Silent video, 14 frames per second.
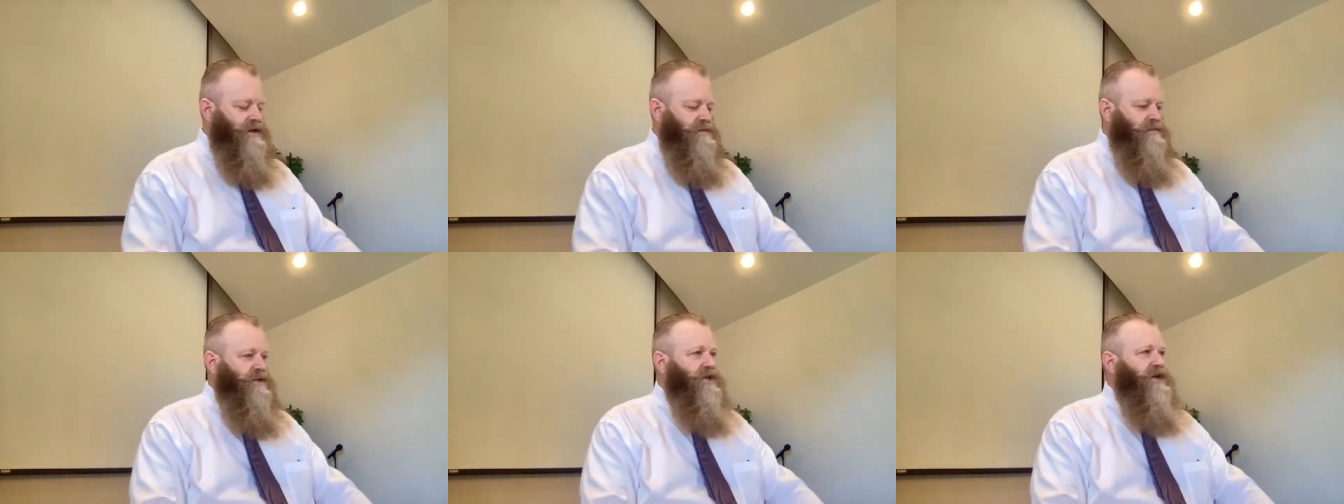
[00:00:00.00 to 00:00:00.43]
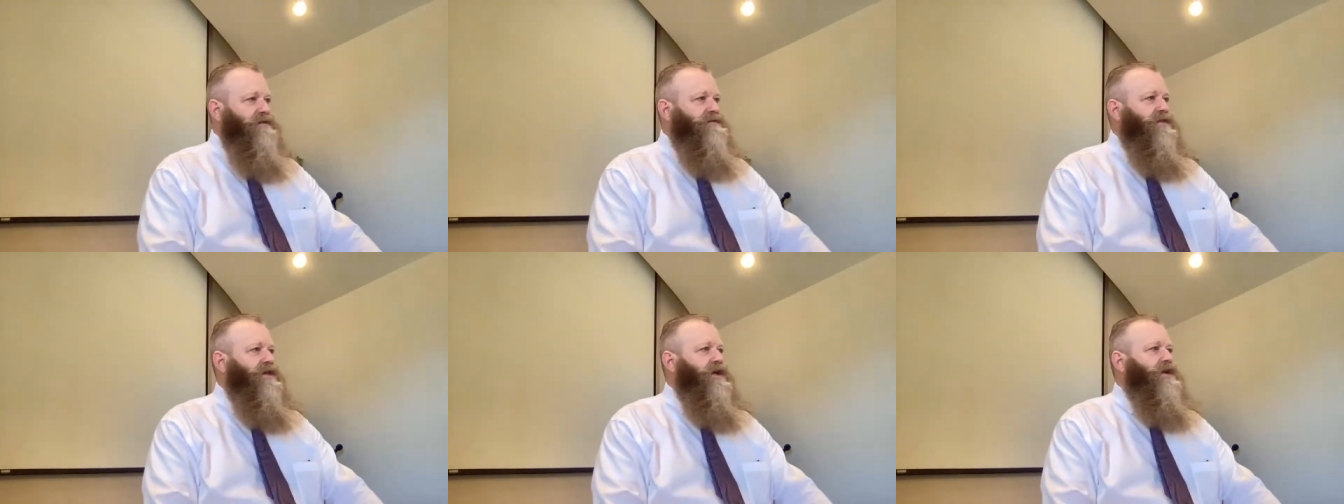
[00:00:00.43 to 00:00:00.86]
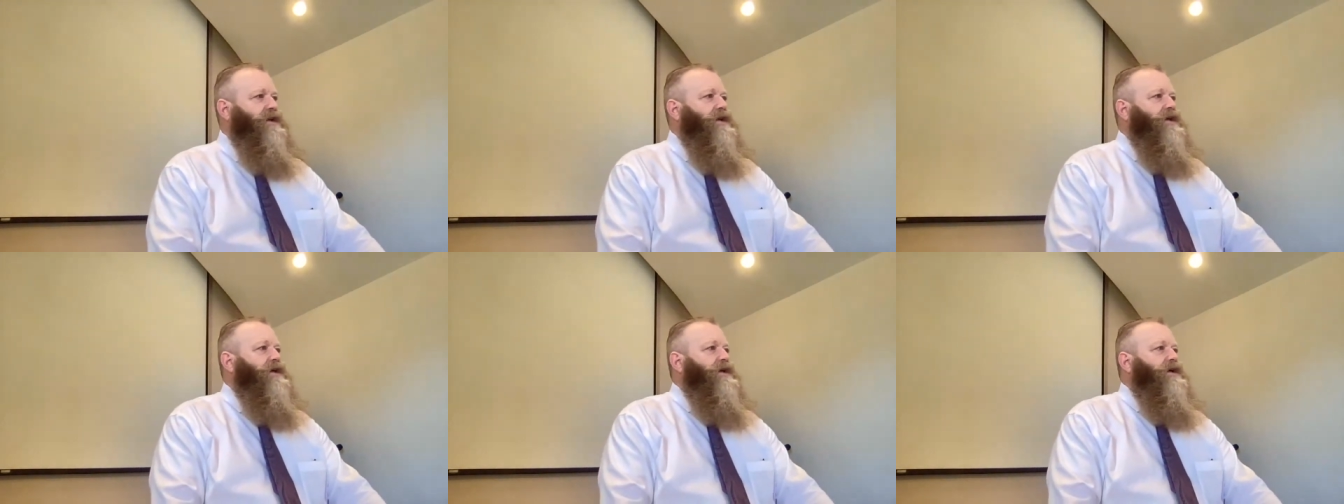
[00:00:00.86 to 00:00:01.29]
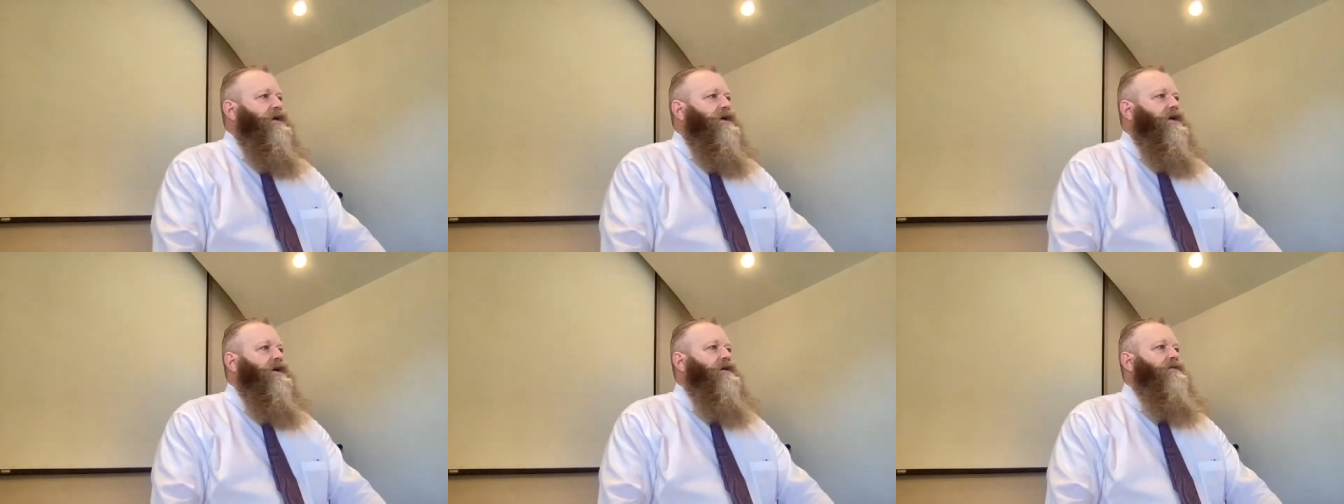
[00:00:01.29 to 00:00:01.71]
it is believed that
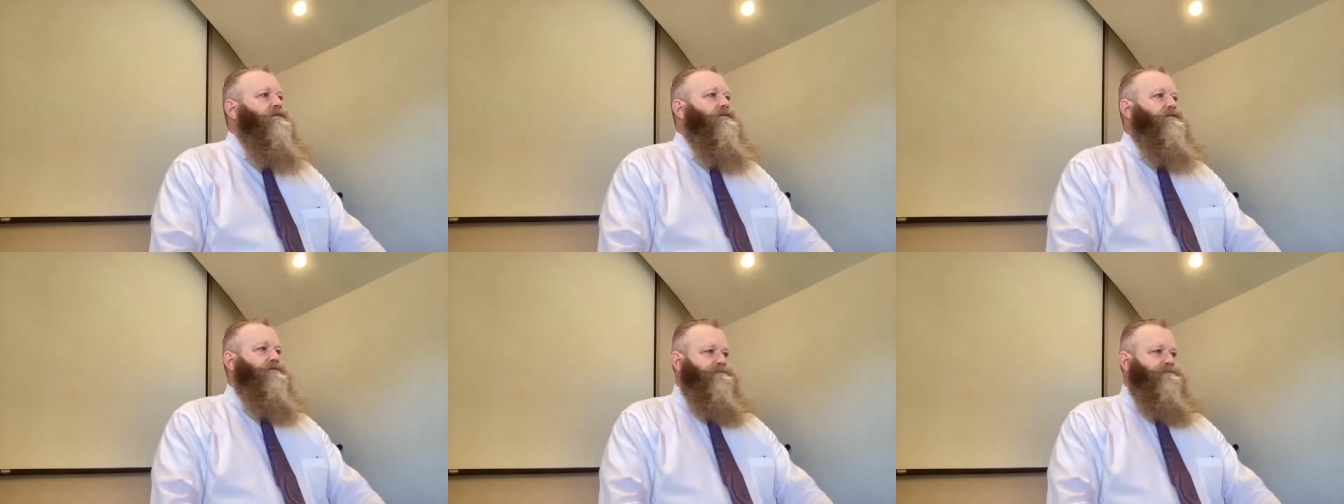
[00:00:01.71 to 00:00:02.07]
um,